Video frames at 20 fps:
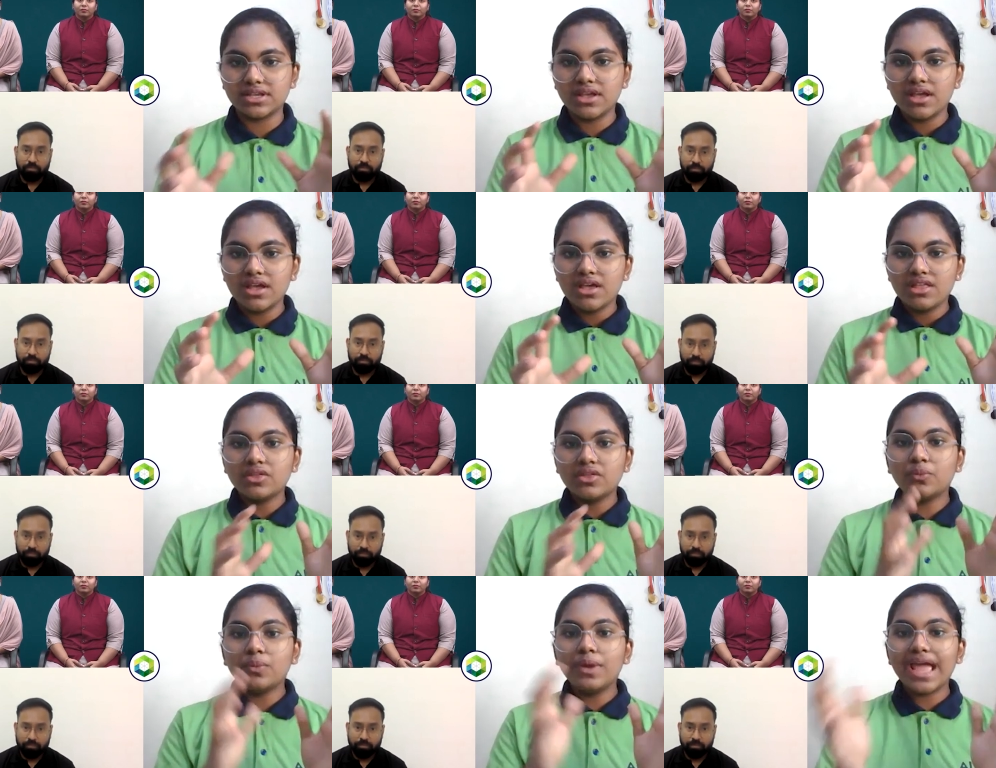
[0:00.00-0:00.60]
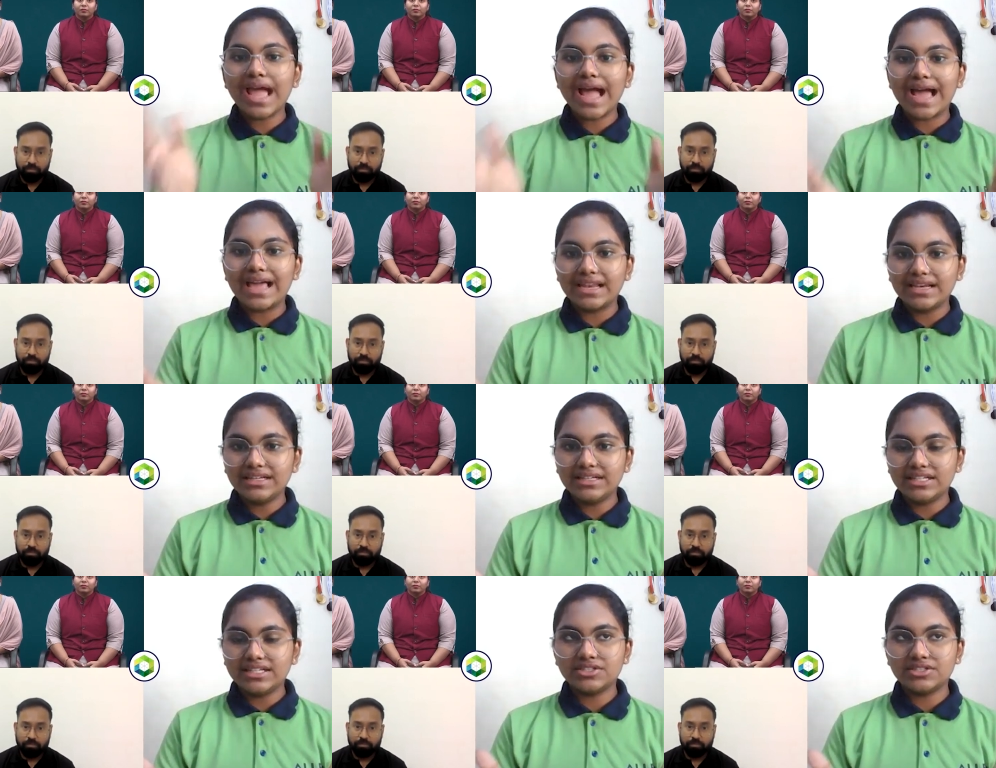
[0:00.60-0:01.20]
Speaker 1: us. The way
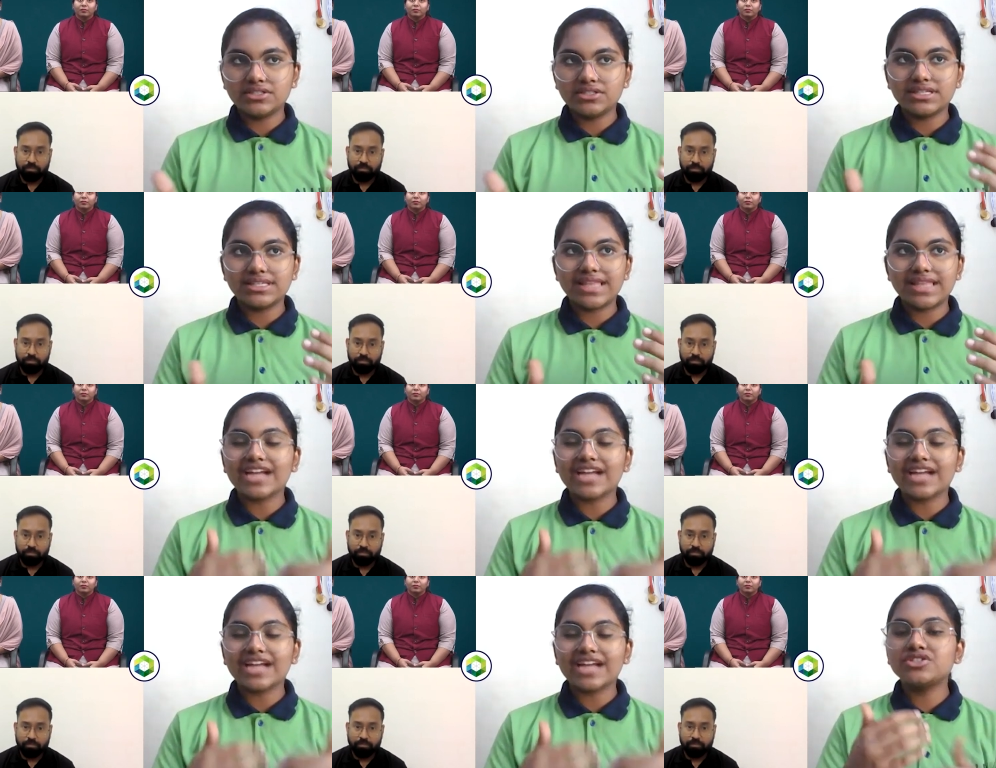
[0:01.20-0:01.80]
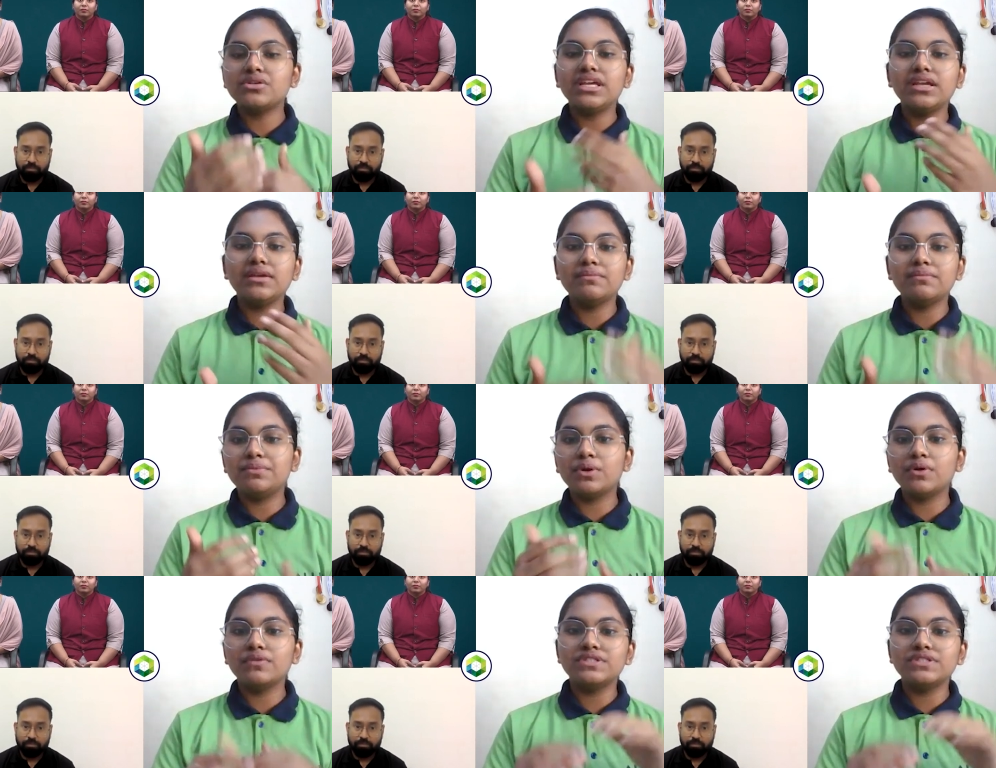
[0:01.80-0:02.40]
Allen teaches, it actually
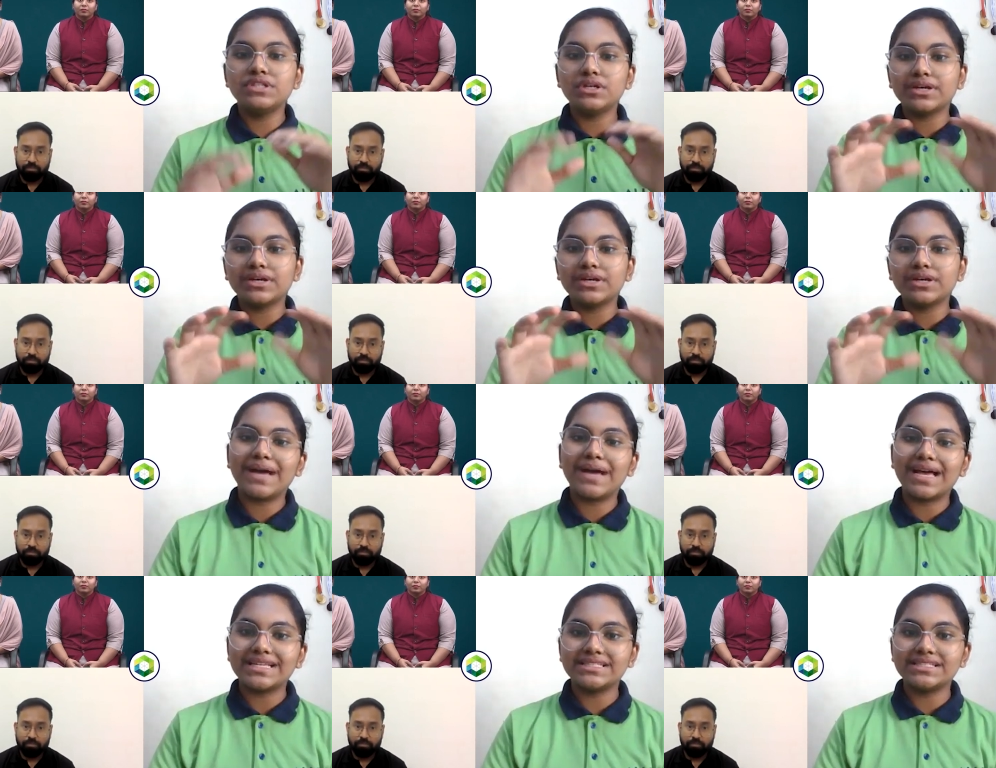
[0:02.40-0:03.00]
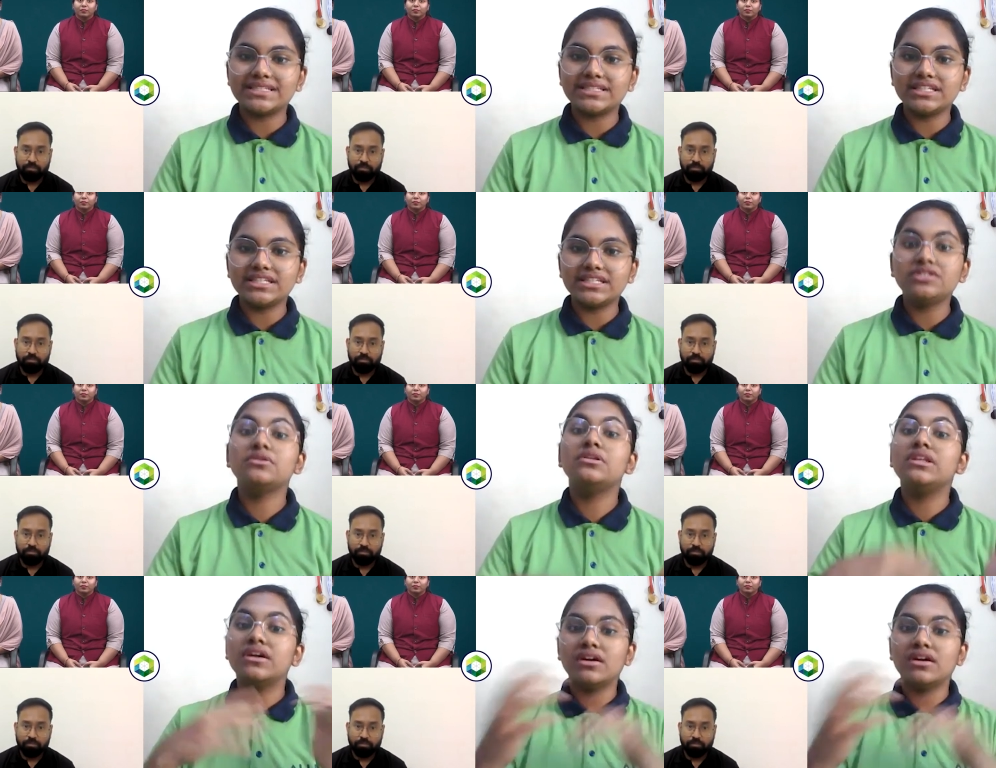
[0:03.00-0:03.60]
improves your
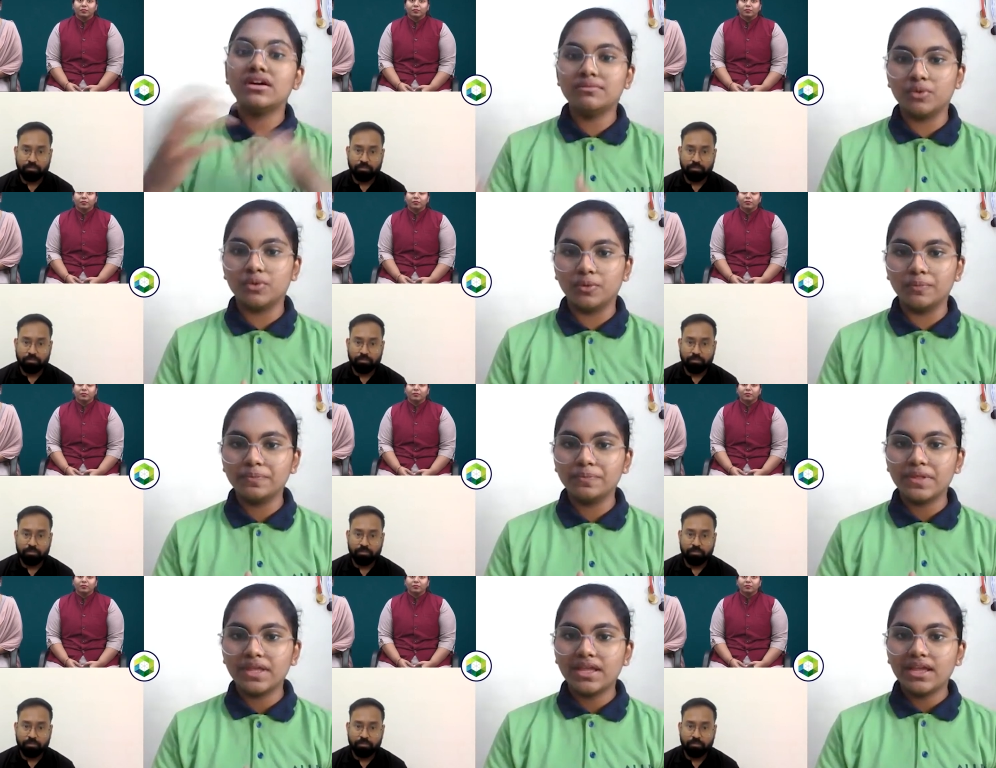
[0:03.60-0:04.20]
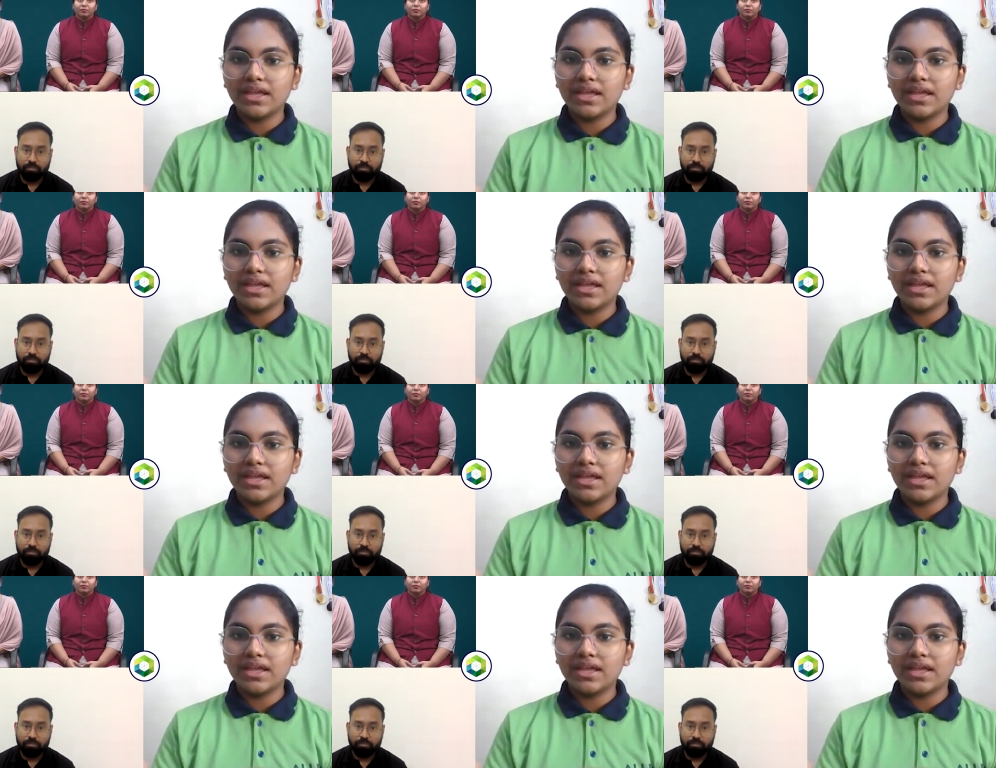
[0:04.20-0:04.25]
capacity to learn more.